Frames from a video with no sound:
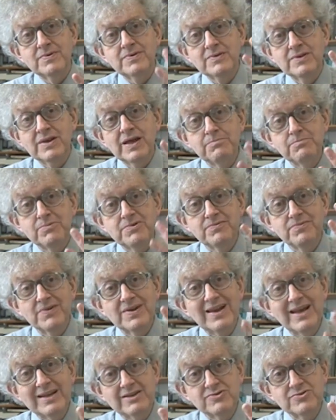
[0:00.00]
number of
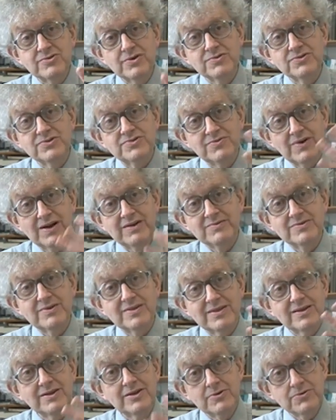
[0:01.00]
electrons around
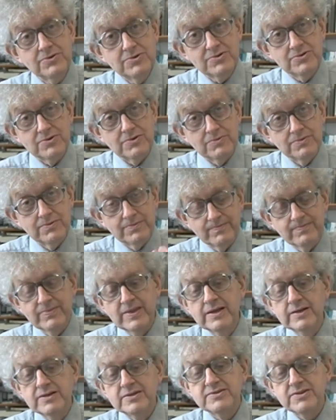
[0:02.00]
it that it could do.
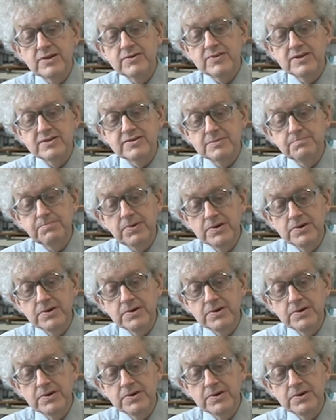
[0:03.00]
So there's a